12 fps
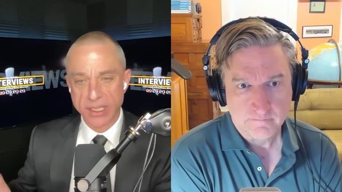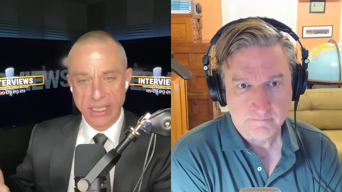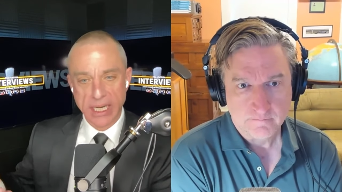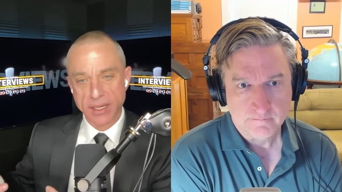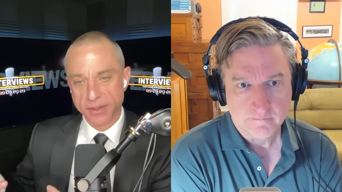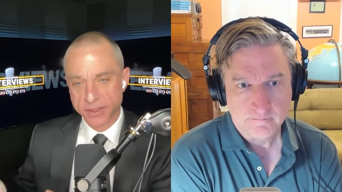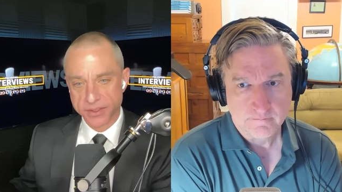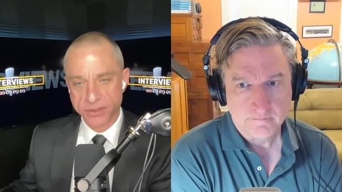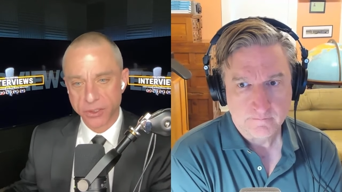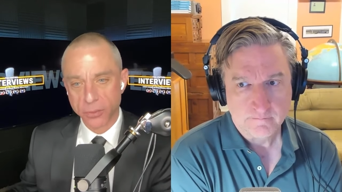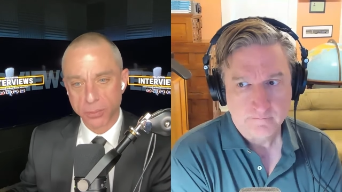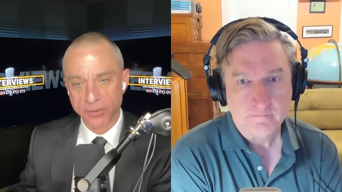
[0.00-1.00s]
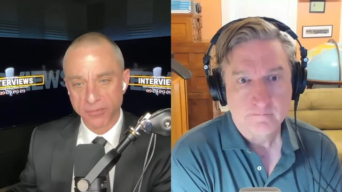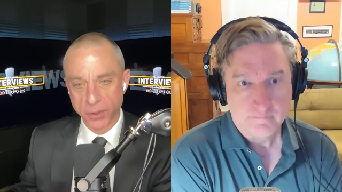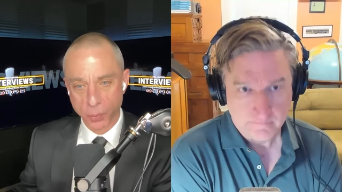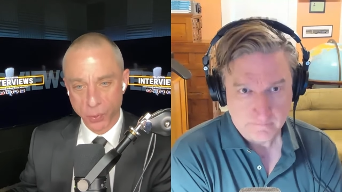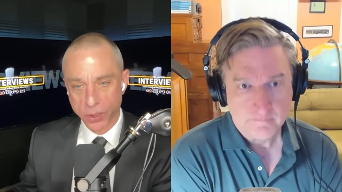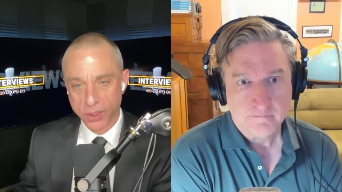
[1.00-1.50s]
Speaker 1: and again the scope of
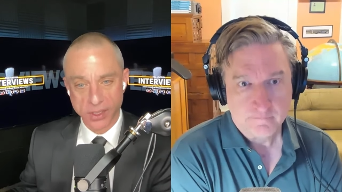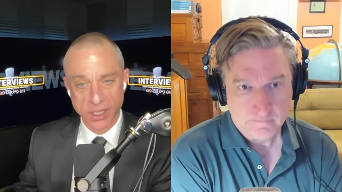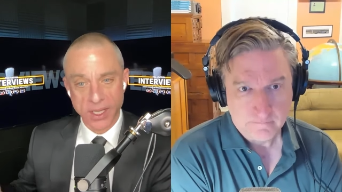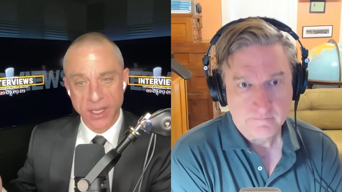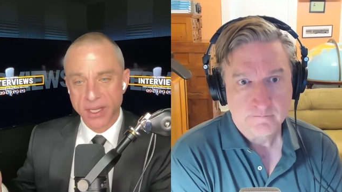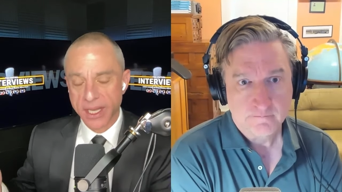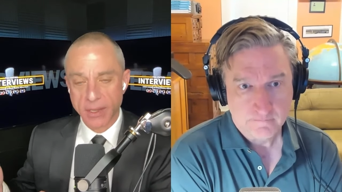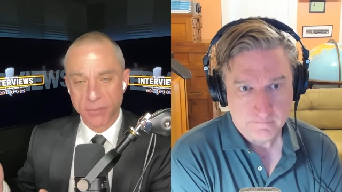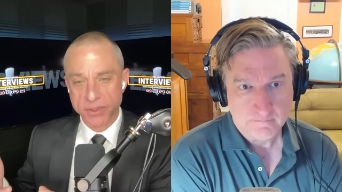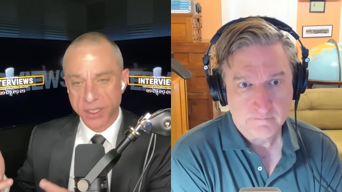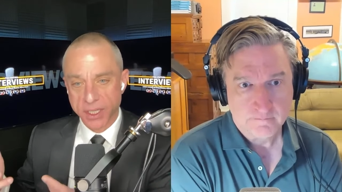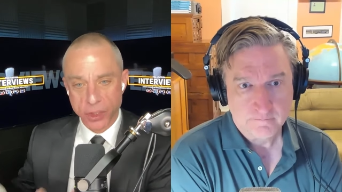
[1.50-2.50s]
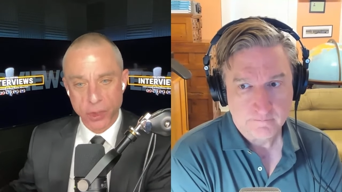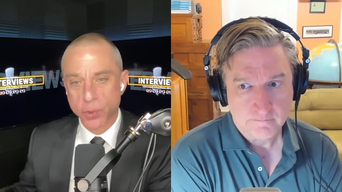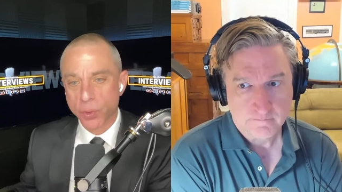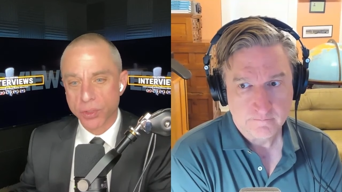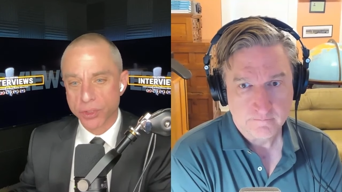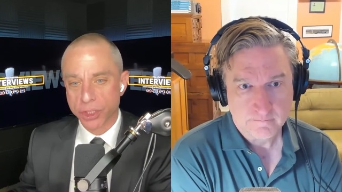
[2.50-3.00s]
your work, it was a
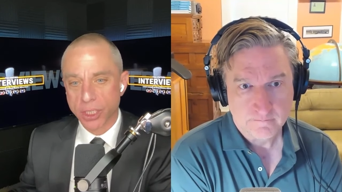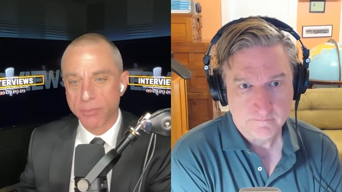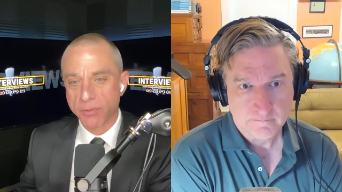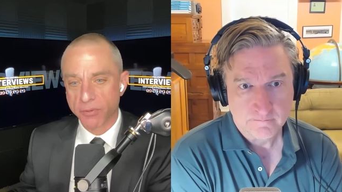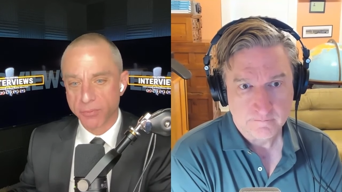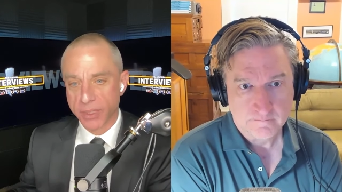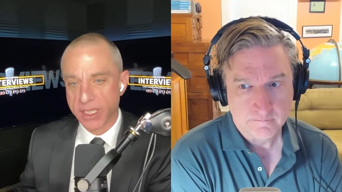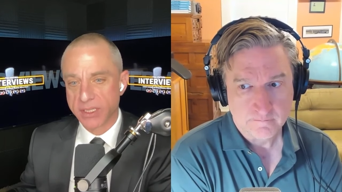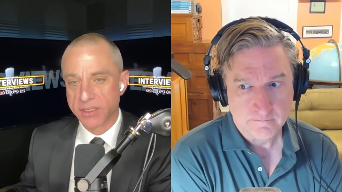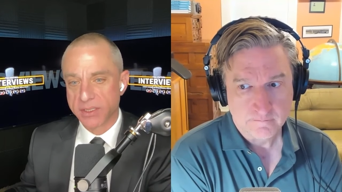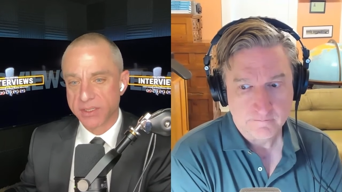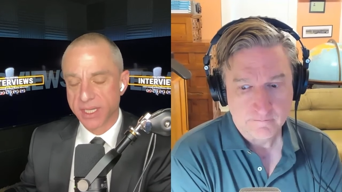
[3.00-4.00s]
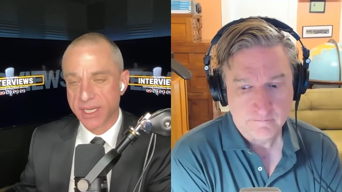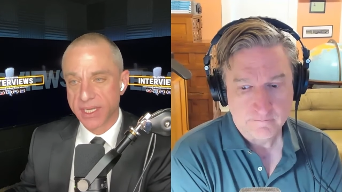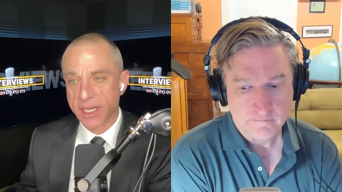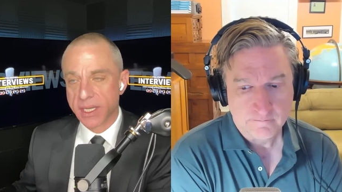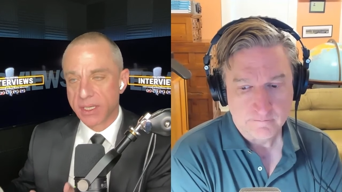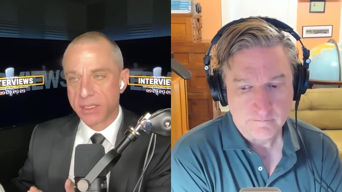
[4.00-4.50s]
short jump for me to
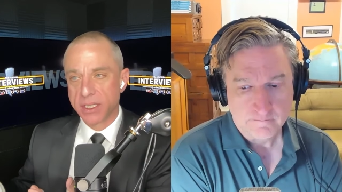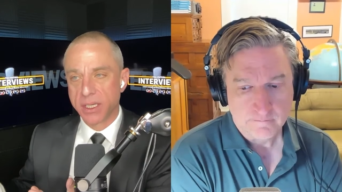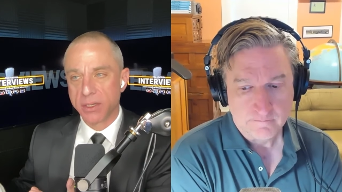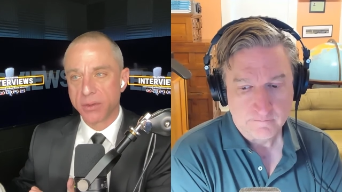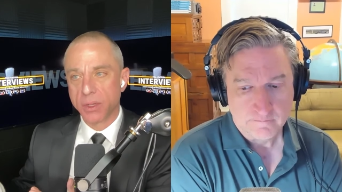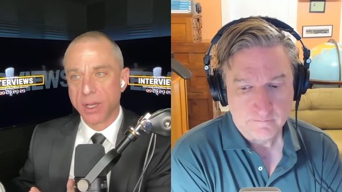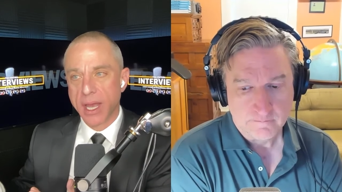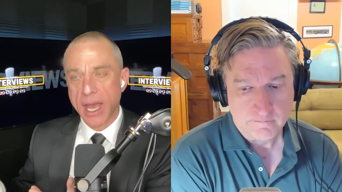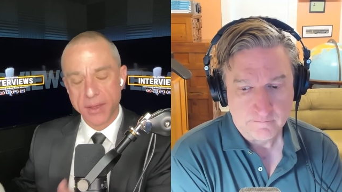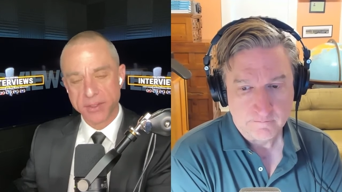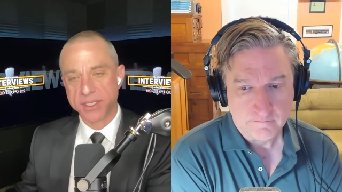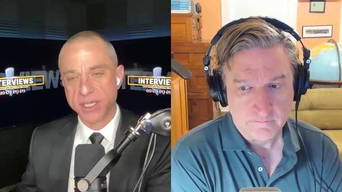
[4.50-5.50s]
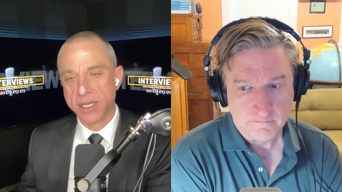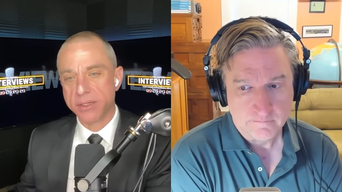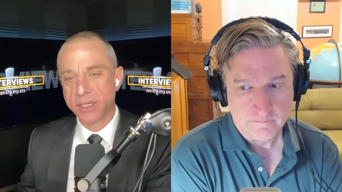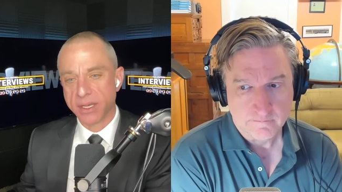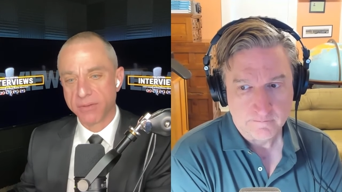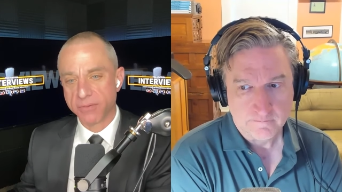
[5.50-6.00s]
say, you know, how does the
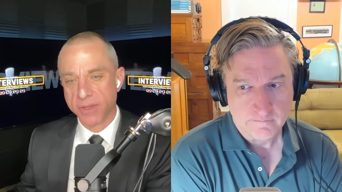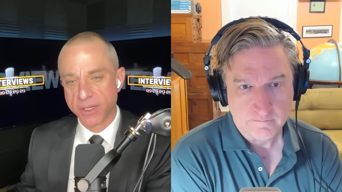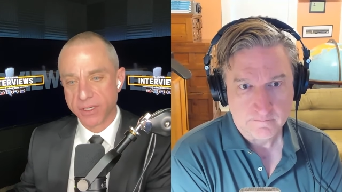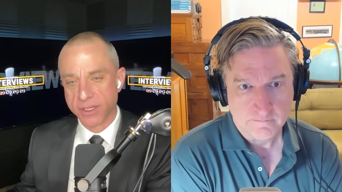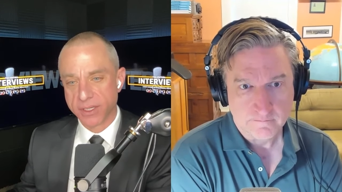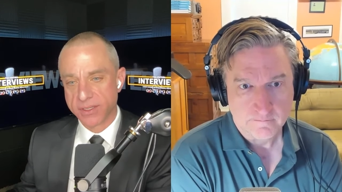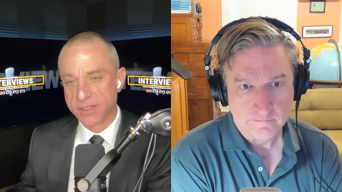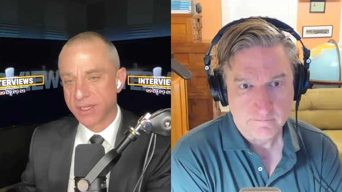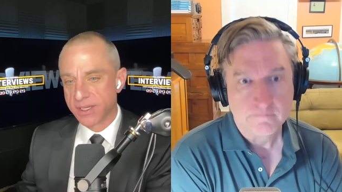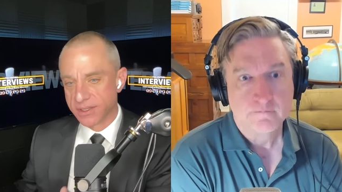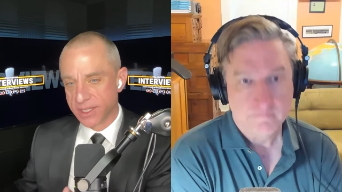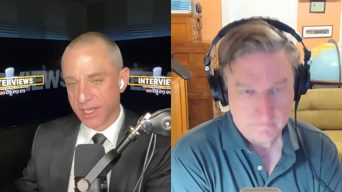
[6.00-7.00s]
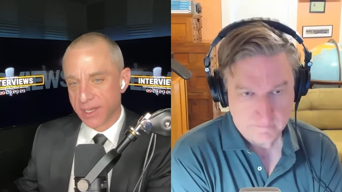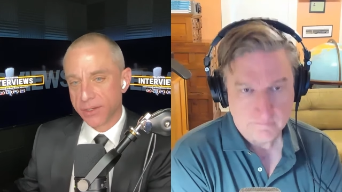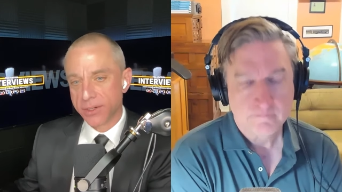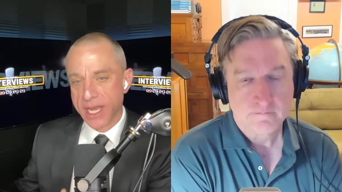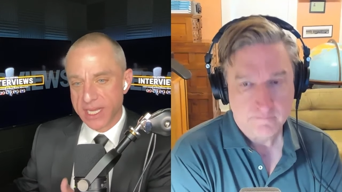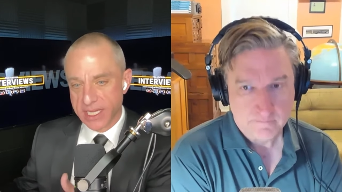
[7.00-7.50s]
internet fit into this? Is the
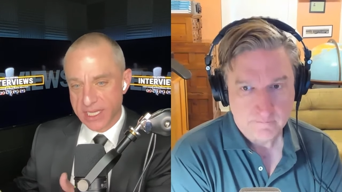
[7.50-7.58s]
internet